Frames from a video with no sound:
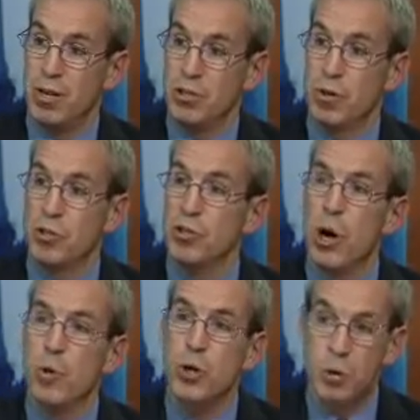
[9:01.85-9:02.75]
So there's
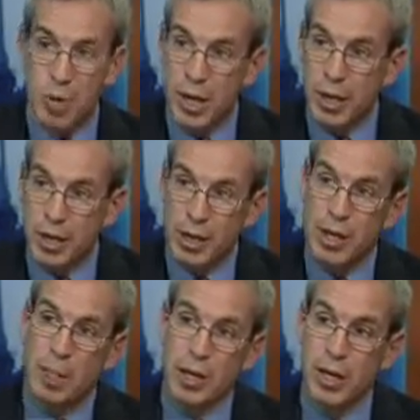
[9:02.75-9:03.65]
no new money
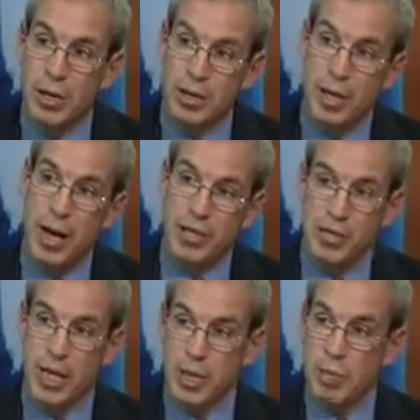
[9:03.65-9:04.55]
coming in. It just takes